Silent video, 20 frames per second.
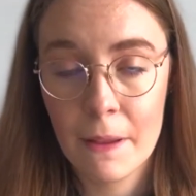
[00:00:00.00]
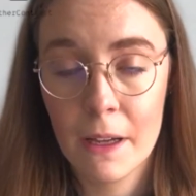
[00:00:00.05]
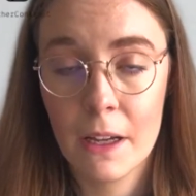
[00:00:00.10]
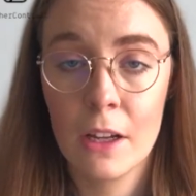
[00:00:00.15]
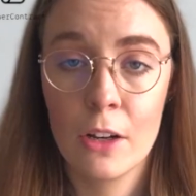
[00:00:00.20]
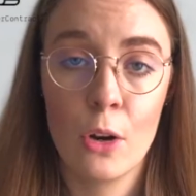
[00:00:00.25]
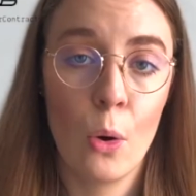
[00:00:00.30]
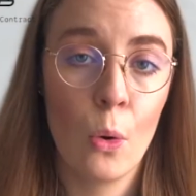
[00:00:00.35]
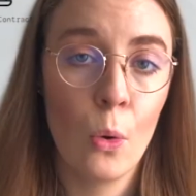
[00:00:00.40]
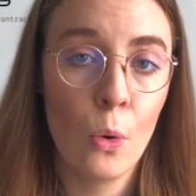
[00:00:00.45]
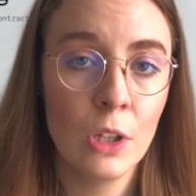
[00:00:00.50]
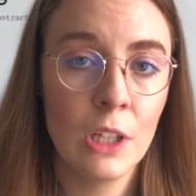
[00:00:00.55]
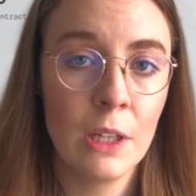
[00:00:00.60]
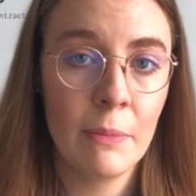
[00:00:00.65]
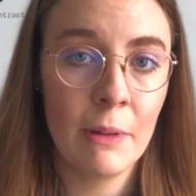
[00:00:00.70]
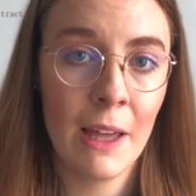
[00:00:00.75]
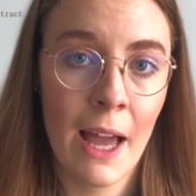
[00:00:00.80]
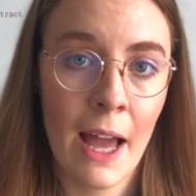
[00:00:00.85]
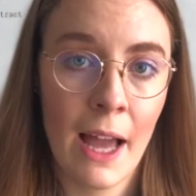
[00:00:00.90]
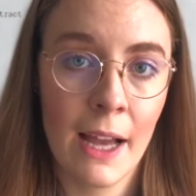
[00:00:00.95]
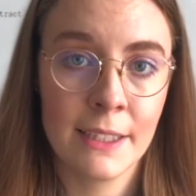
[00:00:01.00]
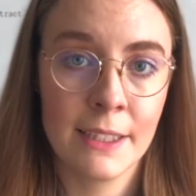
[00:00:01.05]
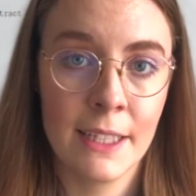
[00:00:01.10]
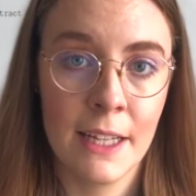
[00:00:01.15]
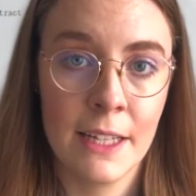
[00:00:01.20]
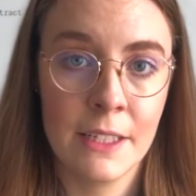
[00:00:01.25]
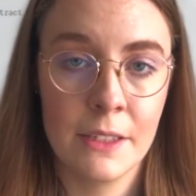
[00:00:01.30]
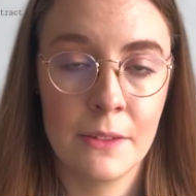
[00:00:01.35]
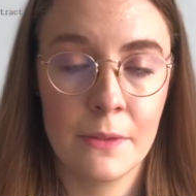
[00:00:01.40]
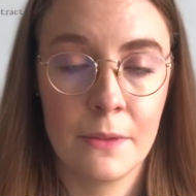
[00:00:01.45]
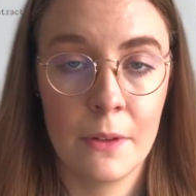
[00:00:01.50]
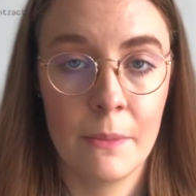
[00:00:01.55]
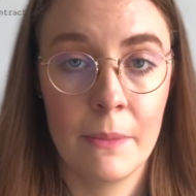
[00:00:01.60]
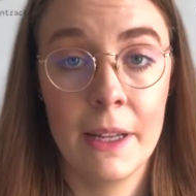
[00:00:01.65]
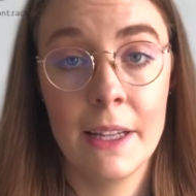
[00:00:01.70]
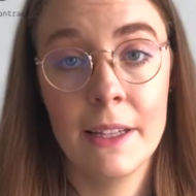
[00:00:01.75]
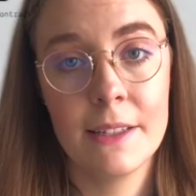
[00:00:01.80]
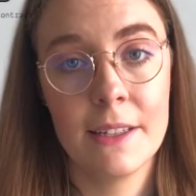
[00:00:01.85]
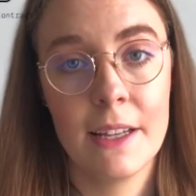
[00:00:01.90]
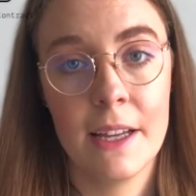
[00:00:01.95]
can only be accessed from
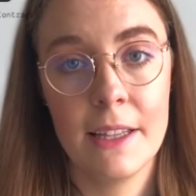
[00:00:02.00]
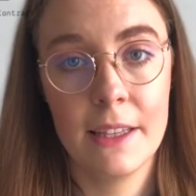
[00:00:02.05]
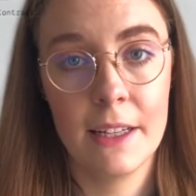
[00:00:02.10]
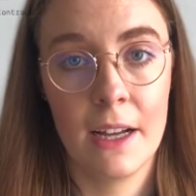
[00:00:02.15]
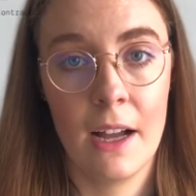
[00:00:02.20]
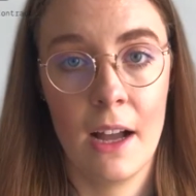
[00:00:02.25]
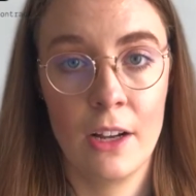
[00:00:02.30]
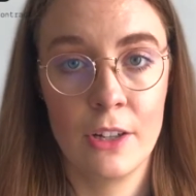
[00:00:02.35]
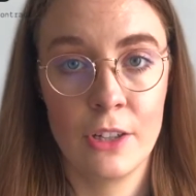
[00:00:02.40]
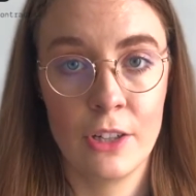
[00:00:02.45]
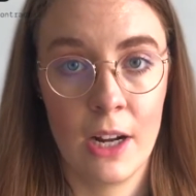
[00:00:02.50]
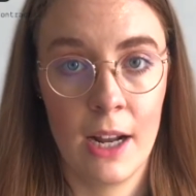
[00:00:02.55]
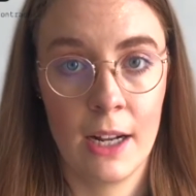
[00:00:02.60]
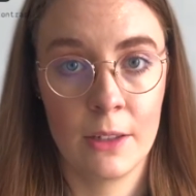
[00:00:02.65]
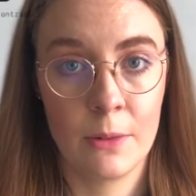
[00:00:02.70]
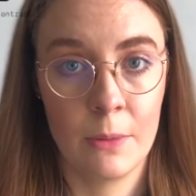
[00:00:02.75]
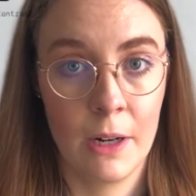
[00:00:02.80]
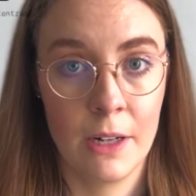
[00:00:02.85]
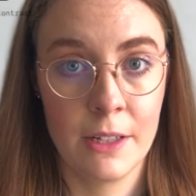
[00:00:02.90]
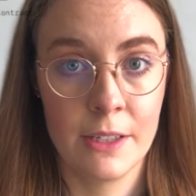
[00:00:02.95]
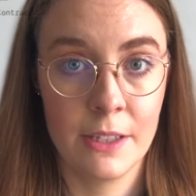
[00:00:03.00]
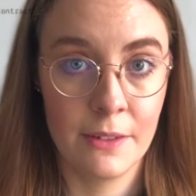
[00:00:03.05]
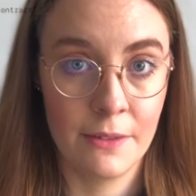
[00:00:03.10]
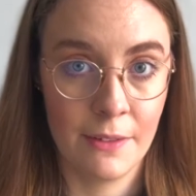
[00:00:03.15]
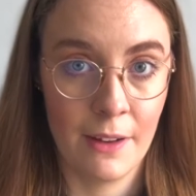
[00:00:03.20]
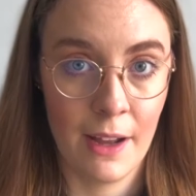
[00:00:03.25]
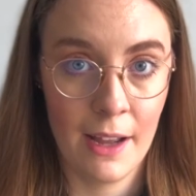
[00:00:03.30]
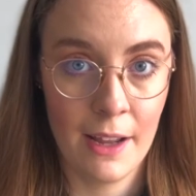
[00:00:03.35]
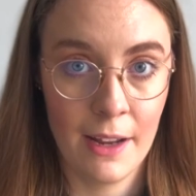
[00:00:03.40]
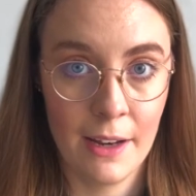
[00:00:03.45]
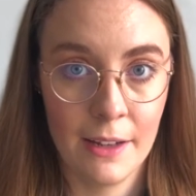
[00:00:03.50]
inside the contract where it's defined.